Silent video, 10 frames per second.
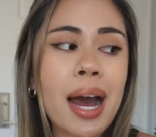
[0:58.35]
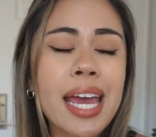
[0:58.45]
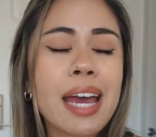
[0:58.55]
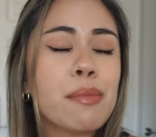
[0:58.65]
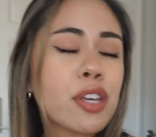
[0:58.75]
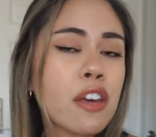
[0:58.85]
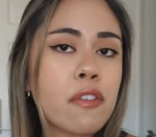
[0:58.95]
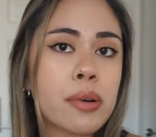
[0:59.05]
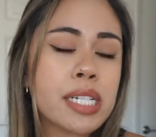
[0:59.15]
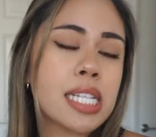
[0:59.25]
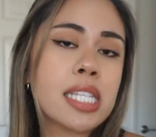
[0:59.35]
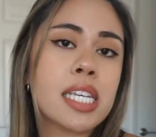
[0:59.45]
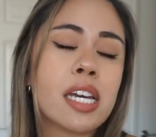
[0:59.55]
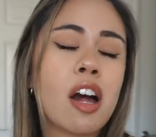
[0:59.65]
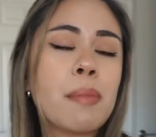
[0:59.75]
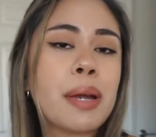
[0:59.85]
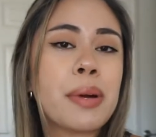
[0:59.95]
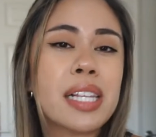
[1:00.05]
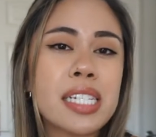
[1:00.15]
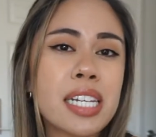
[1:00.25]
I am looking forward to seeing all my
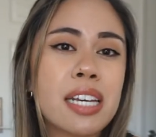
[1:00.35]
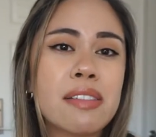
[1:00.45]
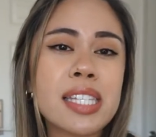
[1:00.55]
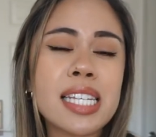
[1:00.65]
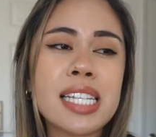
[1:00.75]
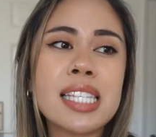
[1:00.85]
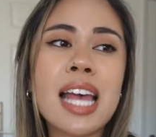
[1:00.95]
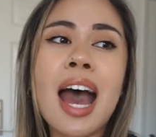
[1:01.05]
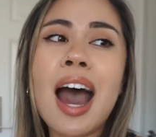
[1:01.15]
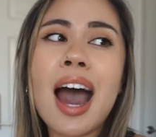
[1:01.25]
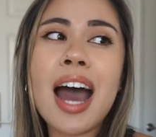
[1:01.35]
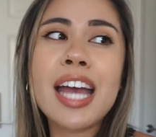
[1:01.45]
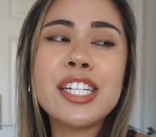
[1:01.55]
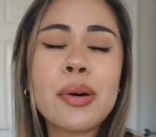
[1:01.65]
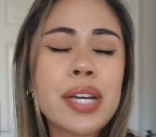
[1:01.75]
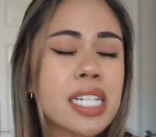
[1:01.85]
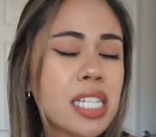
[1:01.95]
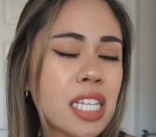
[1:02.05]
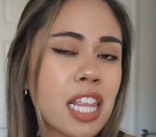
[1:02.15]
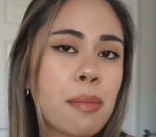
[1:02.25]
relatives since I don't get to
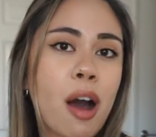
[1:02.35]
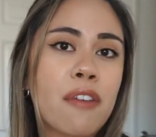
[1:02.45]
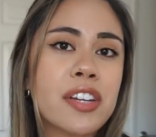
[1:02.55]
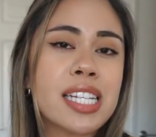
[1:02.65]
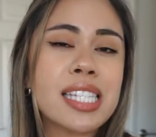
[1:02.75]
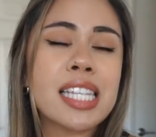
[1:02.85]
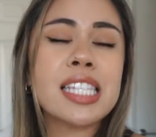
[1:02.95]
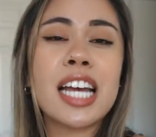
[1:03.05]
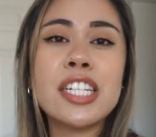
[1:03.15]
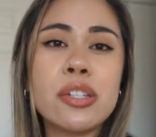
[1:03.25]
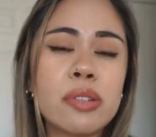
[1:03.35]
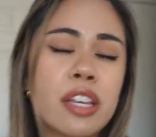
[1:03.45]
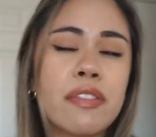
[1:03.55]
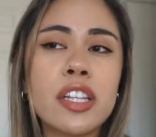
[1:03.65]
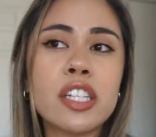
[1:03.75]
see them often since I do live a